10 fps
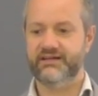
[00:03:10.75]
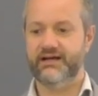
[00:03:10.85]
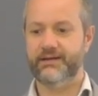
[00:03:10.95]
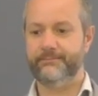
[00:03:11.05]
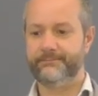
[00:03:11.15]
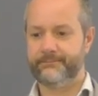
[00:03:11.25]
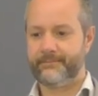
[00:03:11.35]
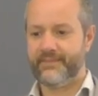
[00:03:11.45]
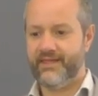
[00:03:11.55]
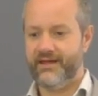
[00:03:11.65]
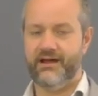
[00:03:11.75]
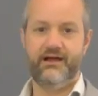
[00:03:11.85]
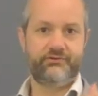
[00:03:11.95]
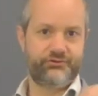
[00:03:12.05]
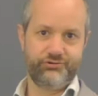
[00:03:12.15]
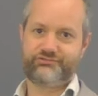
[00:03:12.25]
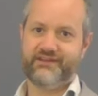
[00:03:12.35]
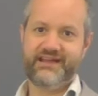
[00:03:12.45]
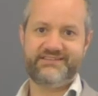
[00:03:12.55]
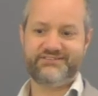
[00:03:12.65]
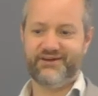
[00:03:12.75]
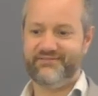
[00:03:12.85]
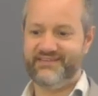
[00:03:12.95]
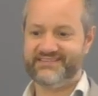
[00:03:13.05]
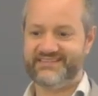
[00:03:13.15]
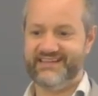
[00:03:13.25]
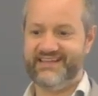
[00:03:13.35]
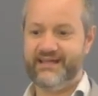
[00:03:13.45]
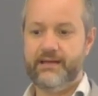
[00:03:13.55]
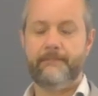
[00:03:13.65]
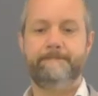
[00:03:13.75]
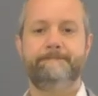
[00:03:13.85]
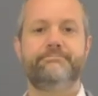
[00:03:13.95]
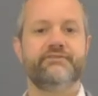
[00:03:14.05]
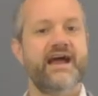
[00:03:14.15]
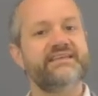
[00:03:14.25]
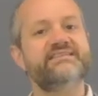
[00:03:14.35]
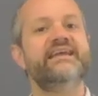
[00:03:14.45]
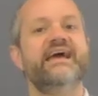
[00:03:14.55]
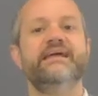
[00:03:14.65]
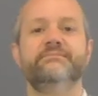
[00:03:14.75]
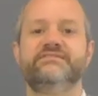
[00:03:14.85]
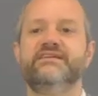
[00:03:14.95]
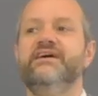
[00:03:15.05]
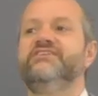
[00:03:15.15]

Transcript: good grades, obviously, brand names.